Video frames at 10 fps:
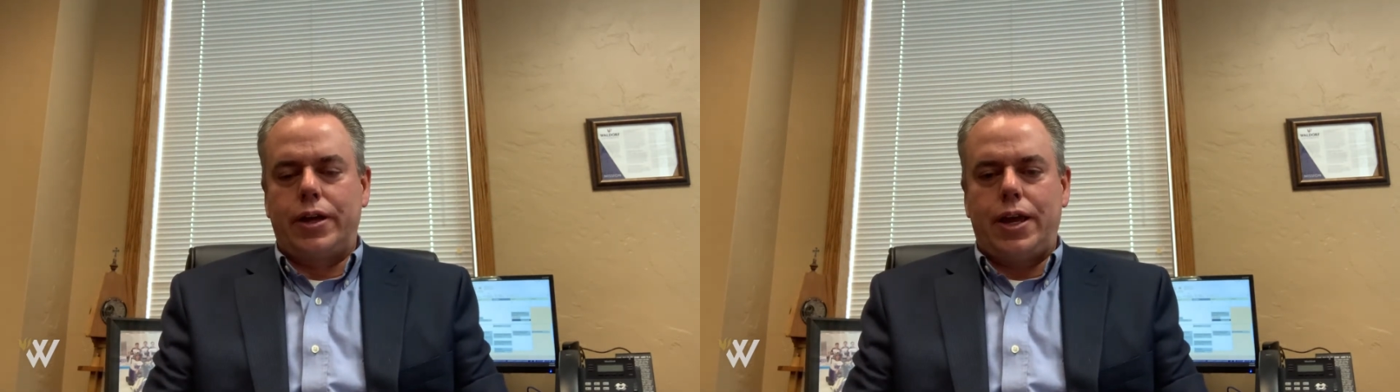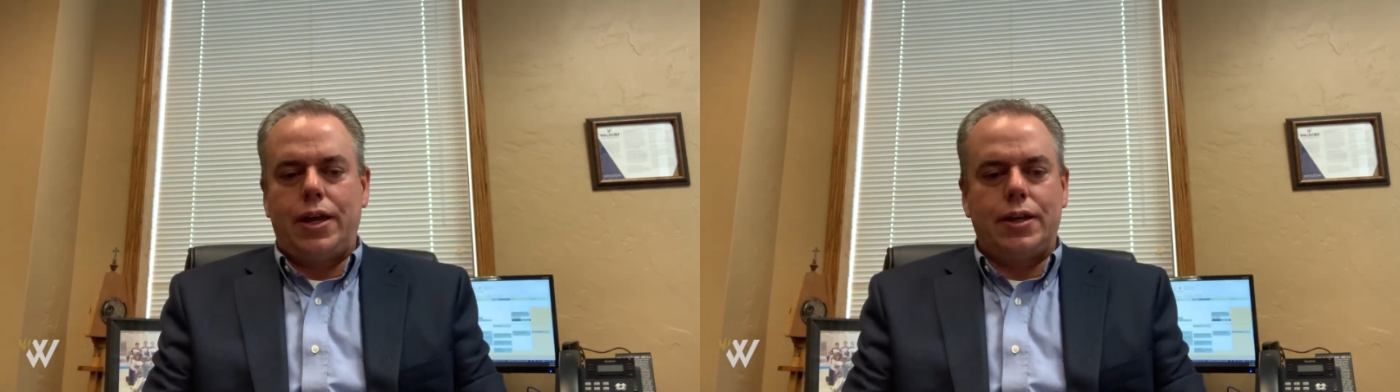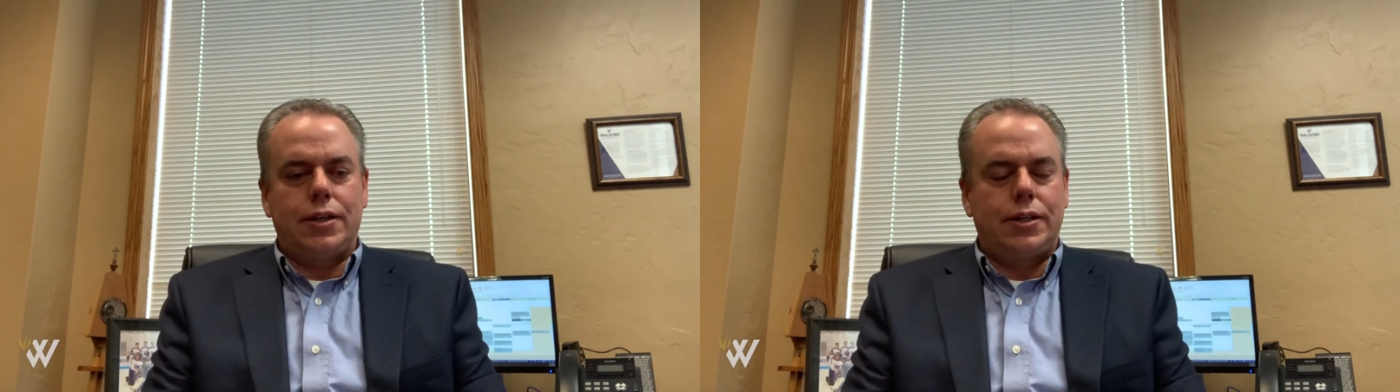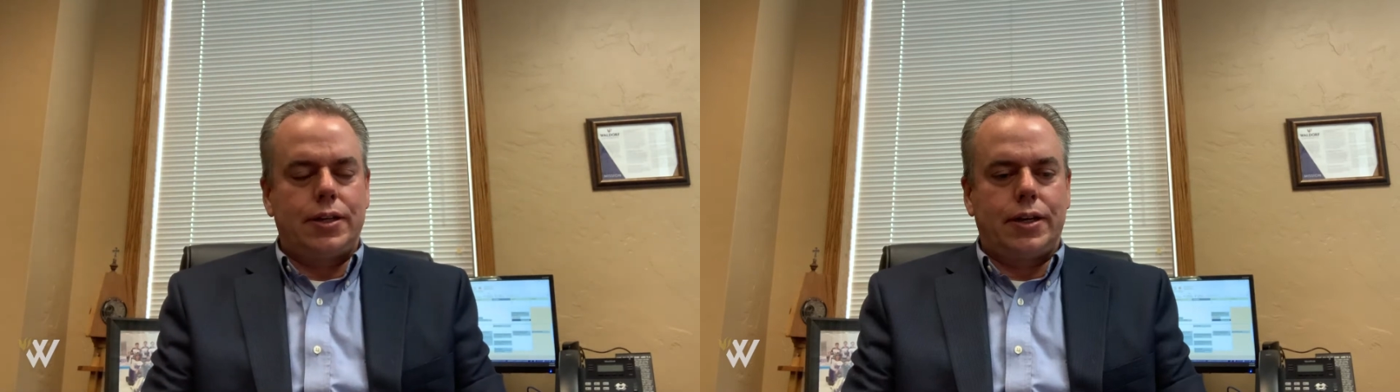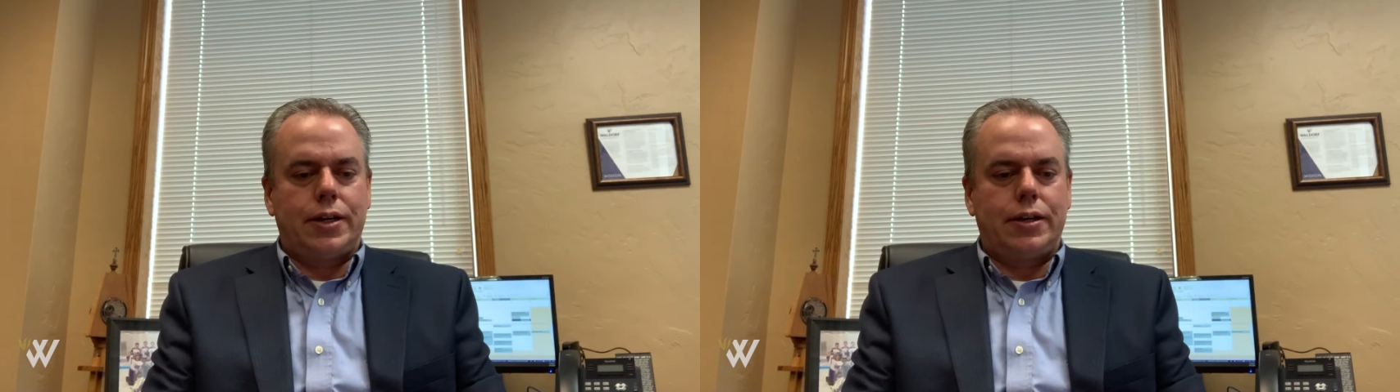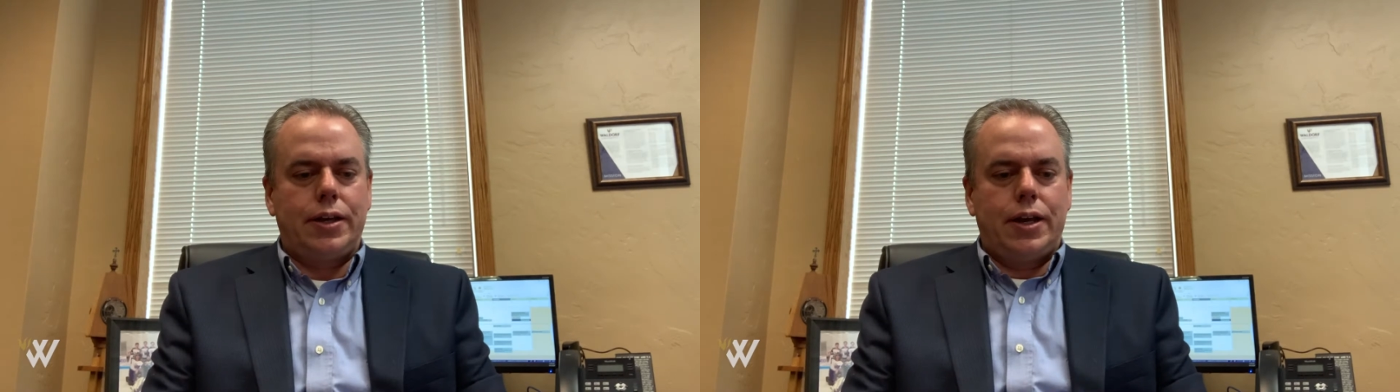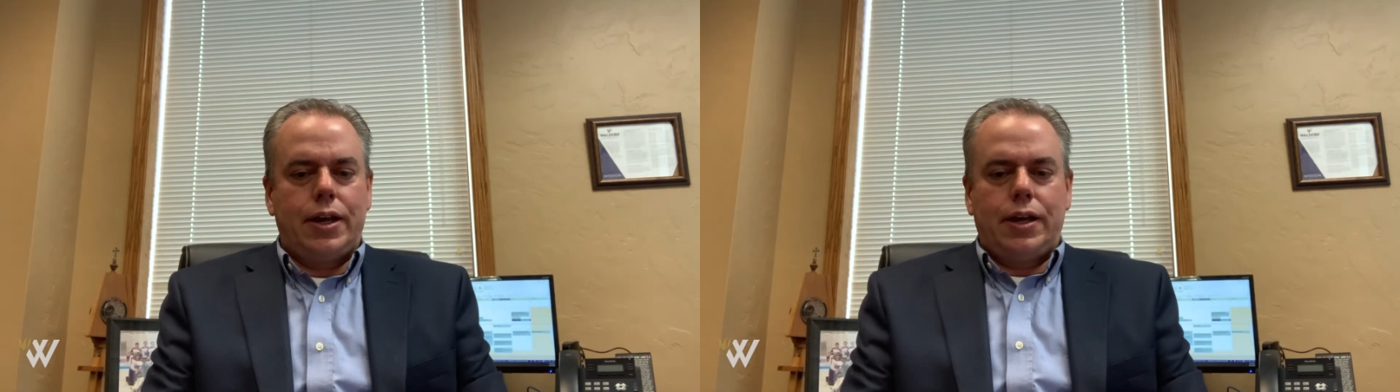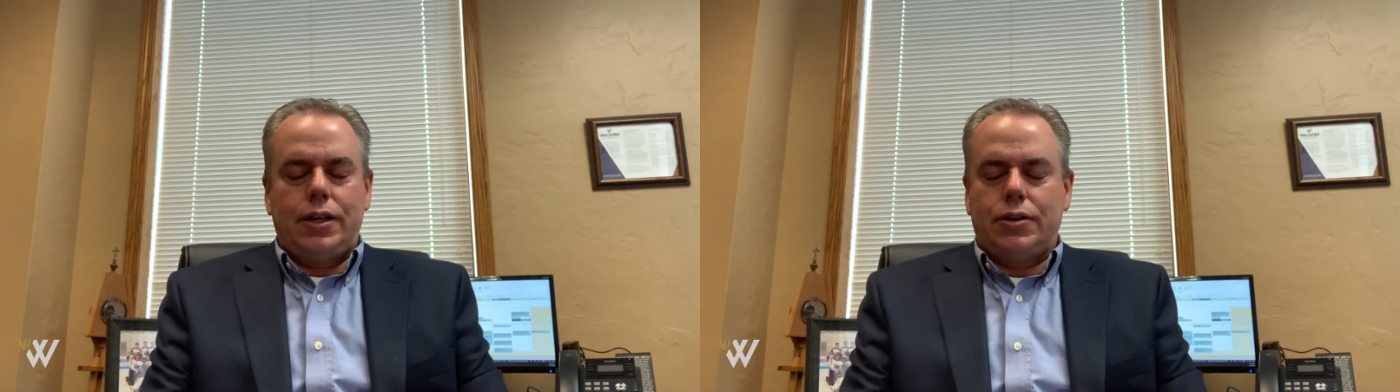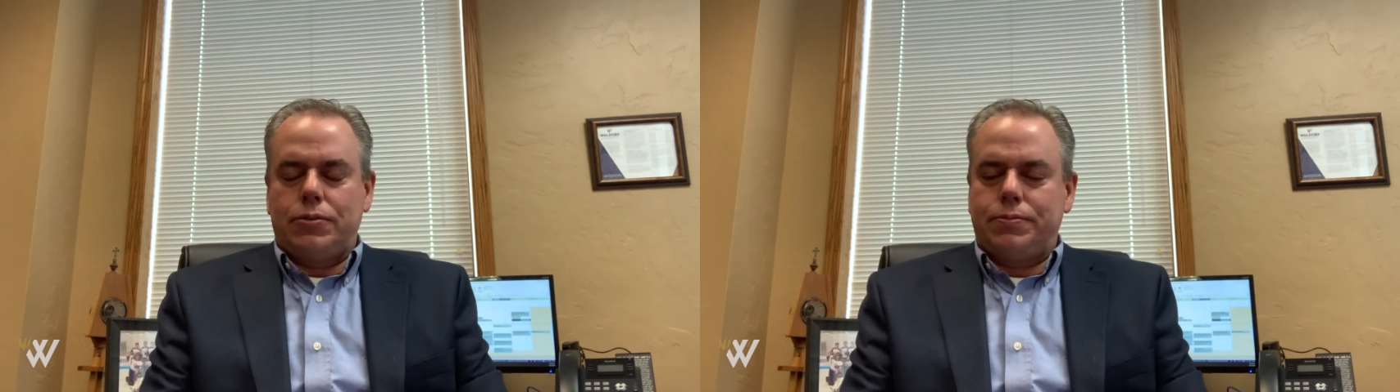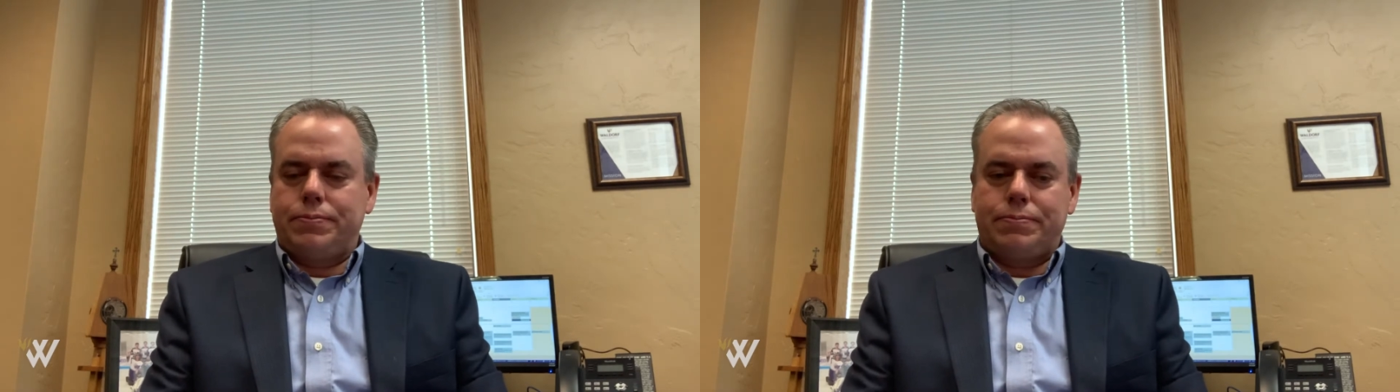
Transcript: And, you know,